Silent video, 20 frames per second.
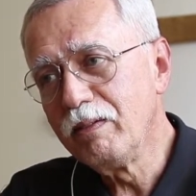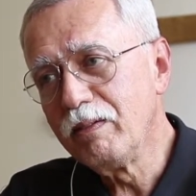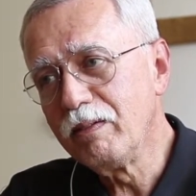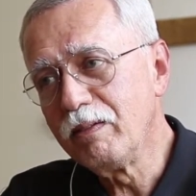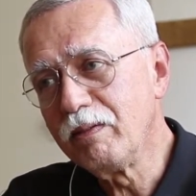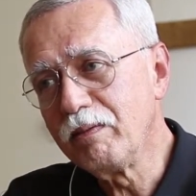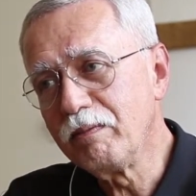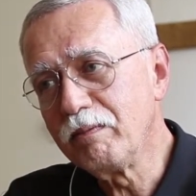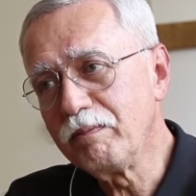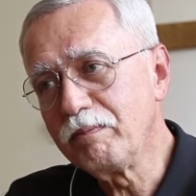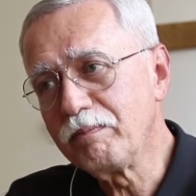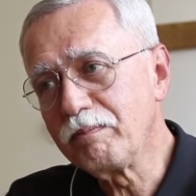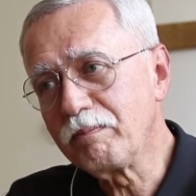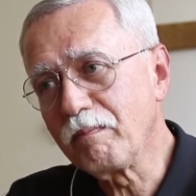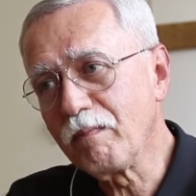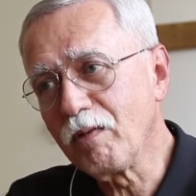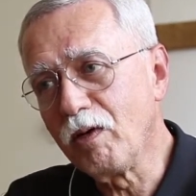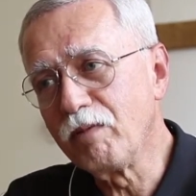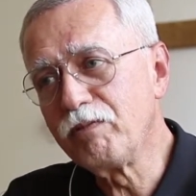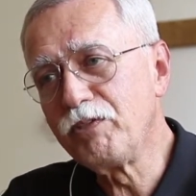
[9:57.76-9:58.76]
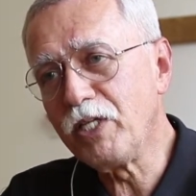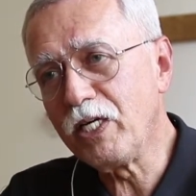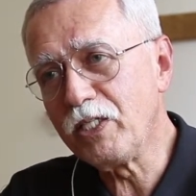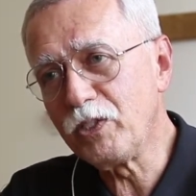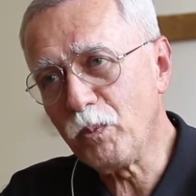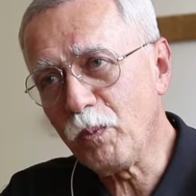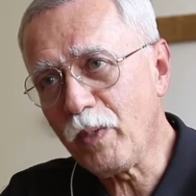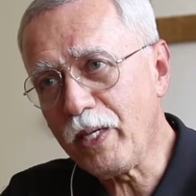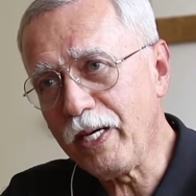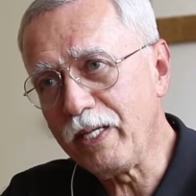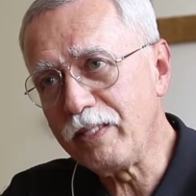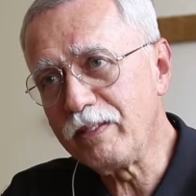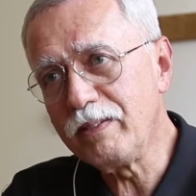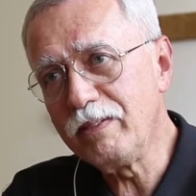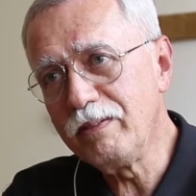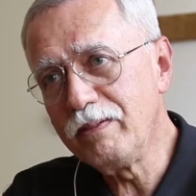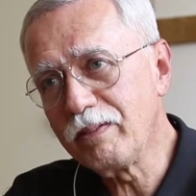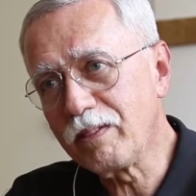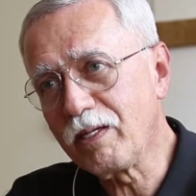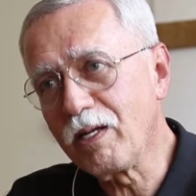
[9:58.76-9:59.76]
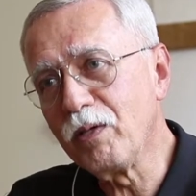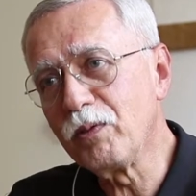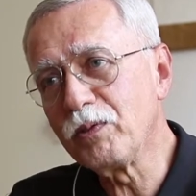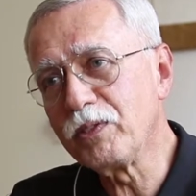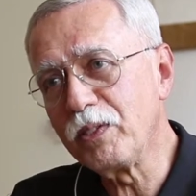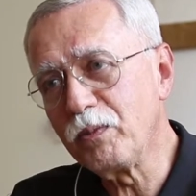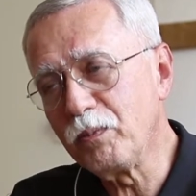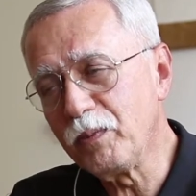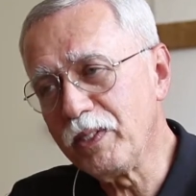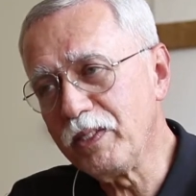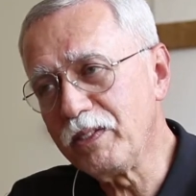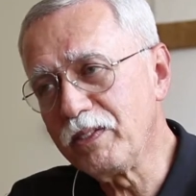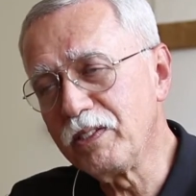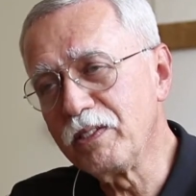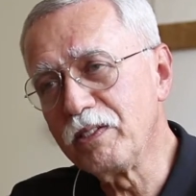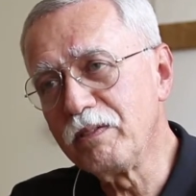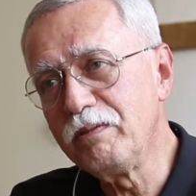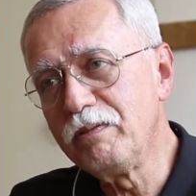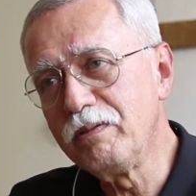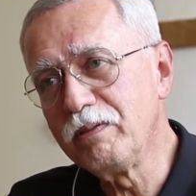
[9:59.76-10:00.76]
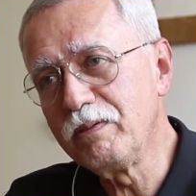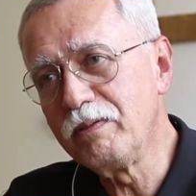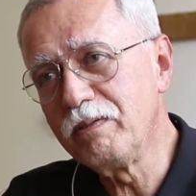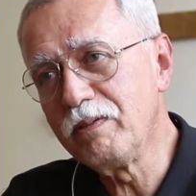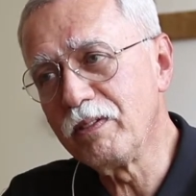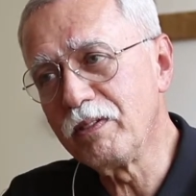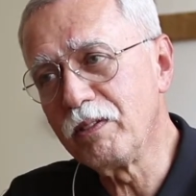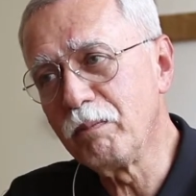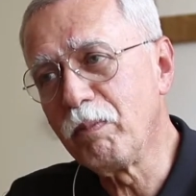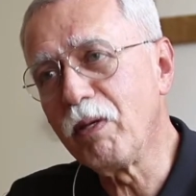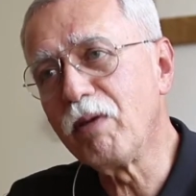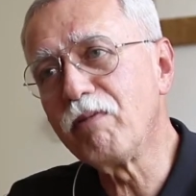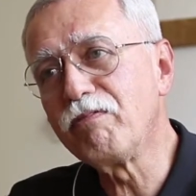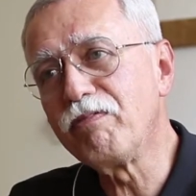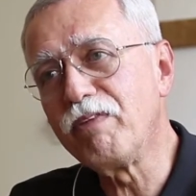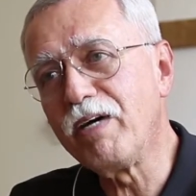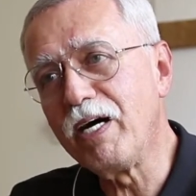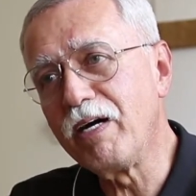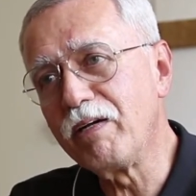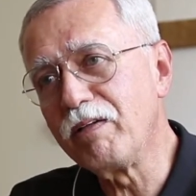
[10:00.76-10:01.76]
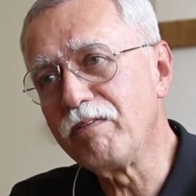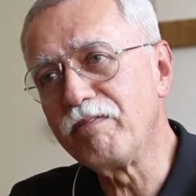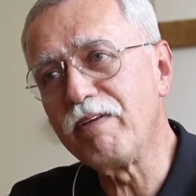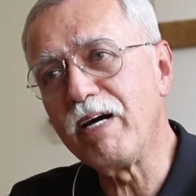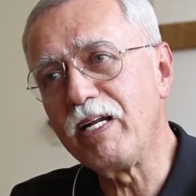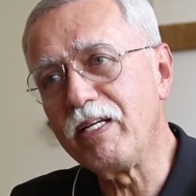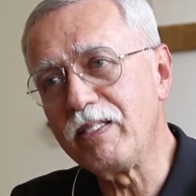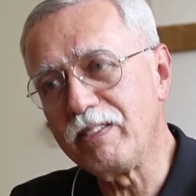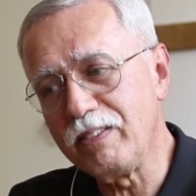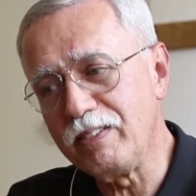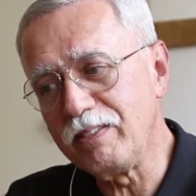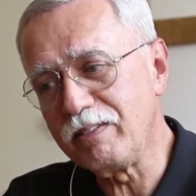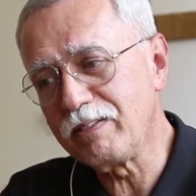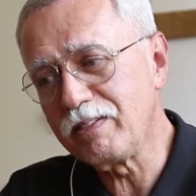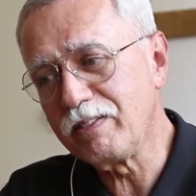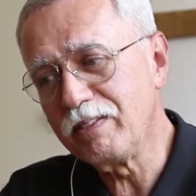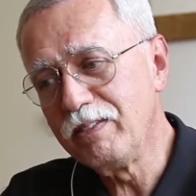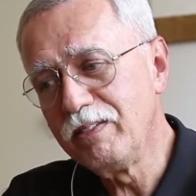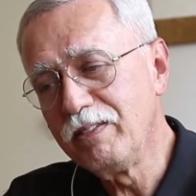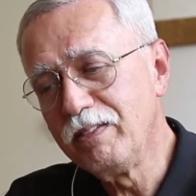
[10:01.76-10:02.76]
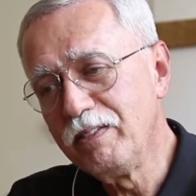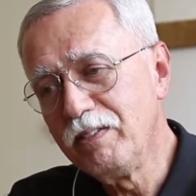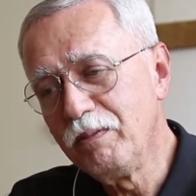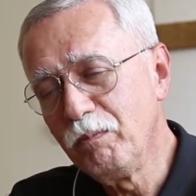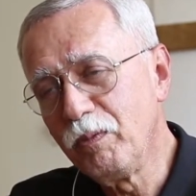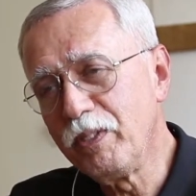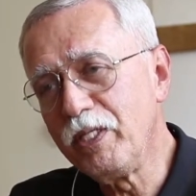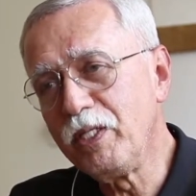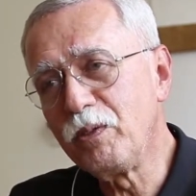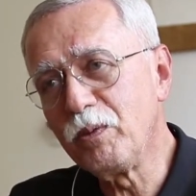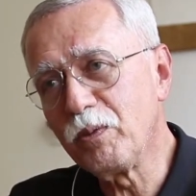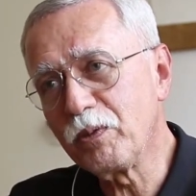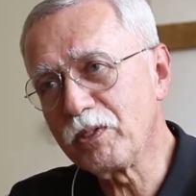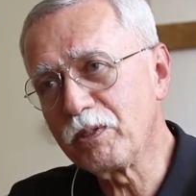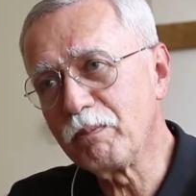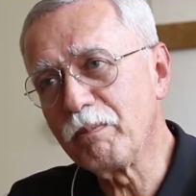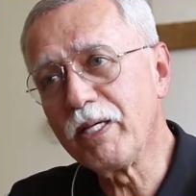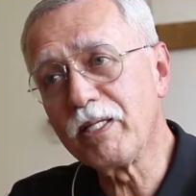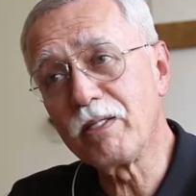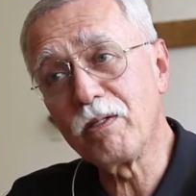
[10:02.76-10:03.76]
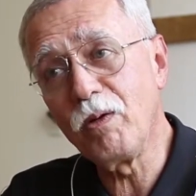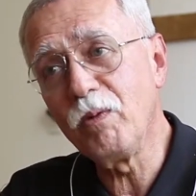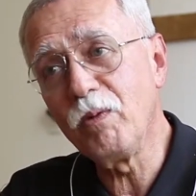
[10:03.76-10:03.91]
Judge White, the closing words in the Bonfire of the Vanities. when he talks about the